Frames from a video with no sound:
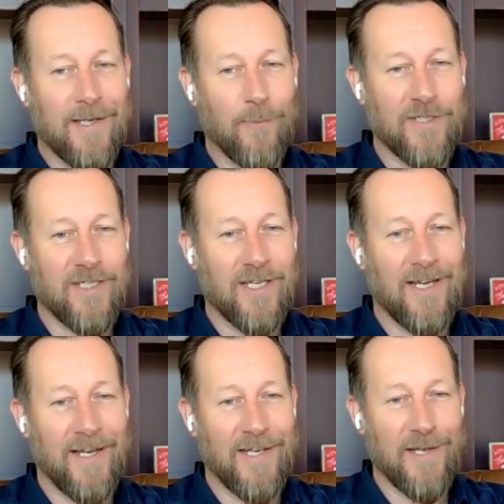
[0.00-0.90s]
kind of once you
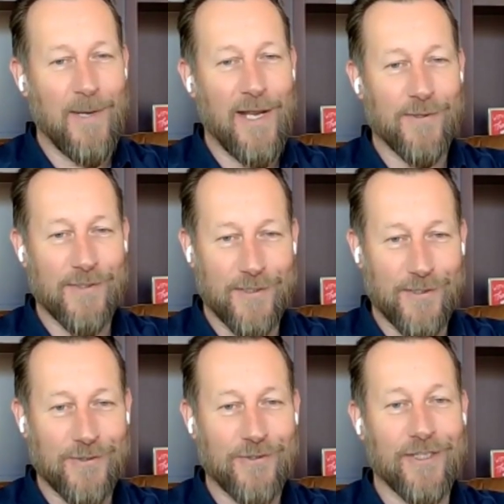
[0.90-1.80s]
get in the metals
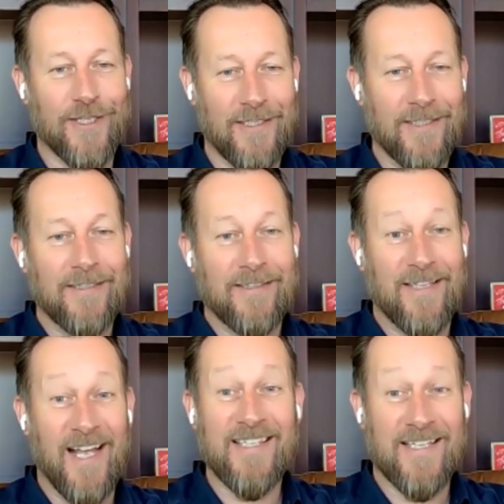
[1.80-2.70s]
industry,
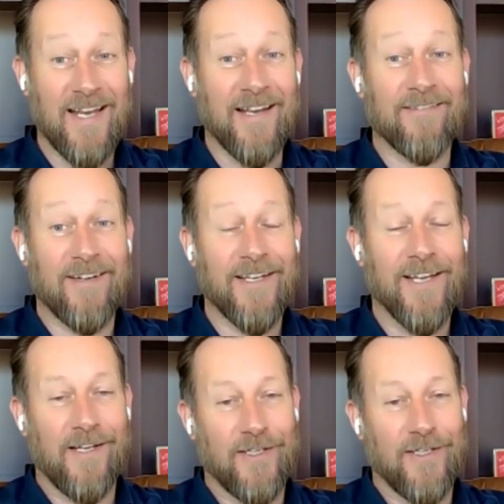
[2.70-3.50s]
that's it, right?